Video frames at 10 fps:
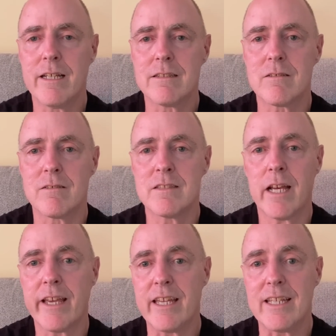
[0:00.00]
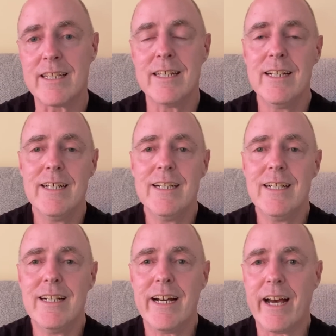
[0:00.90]
sort of take
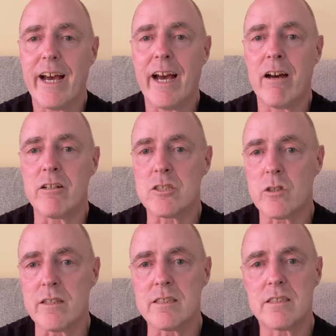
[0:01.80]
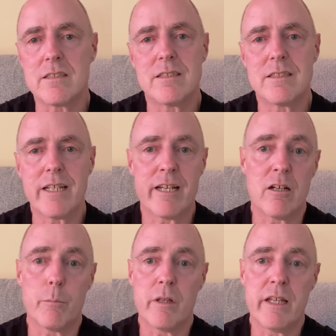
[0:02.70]
our trust and
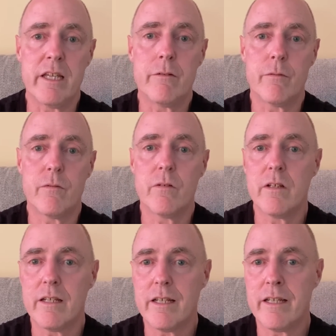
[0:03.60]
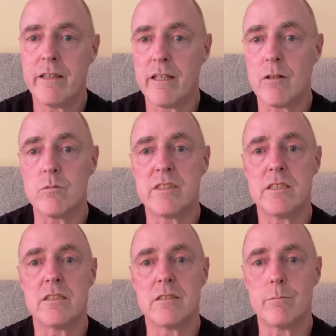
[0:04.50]
our belief in the old
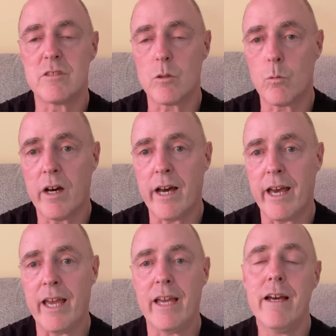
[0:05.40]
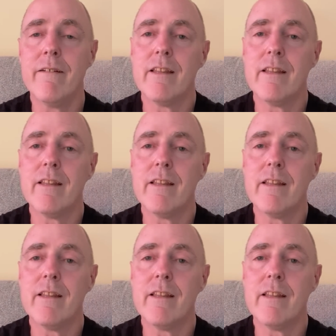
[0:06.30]
systems away